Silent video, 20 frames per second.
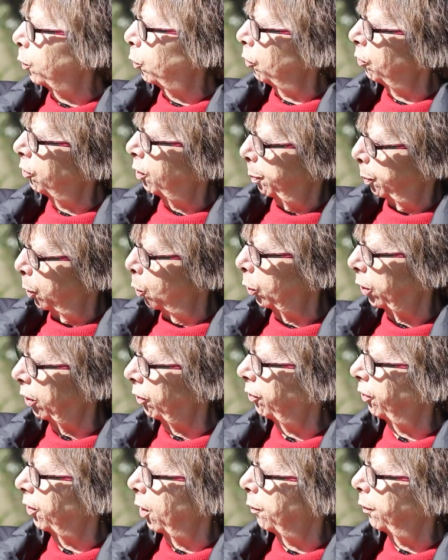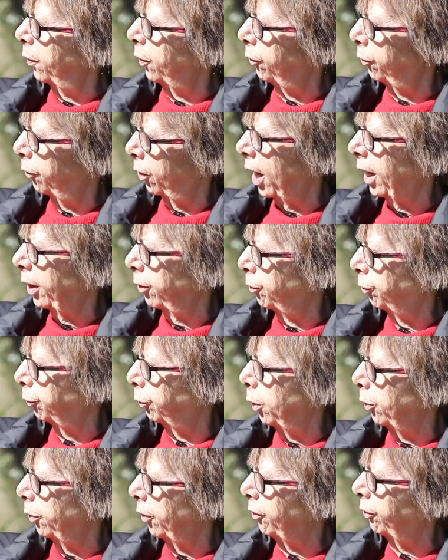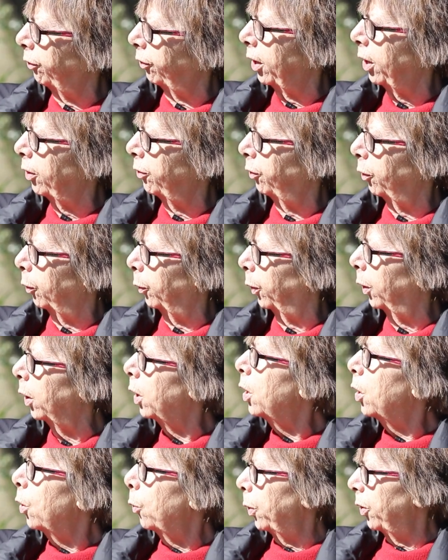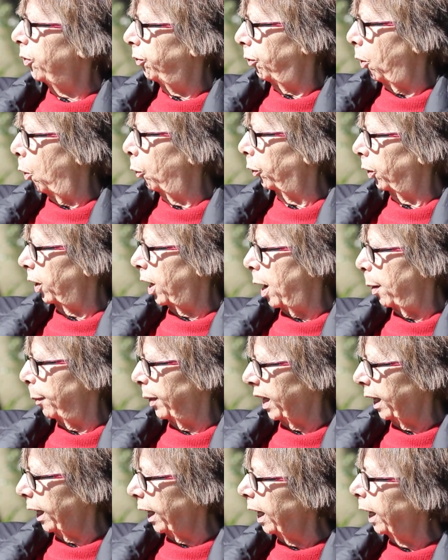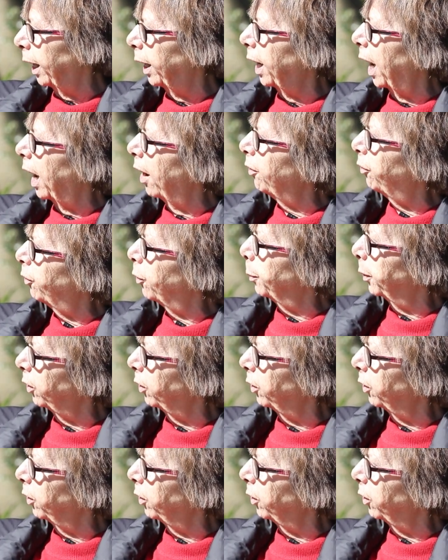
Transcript: Of course, the board itself has changed through this season with John coming in as the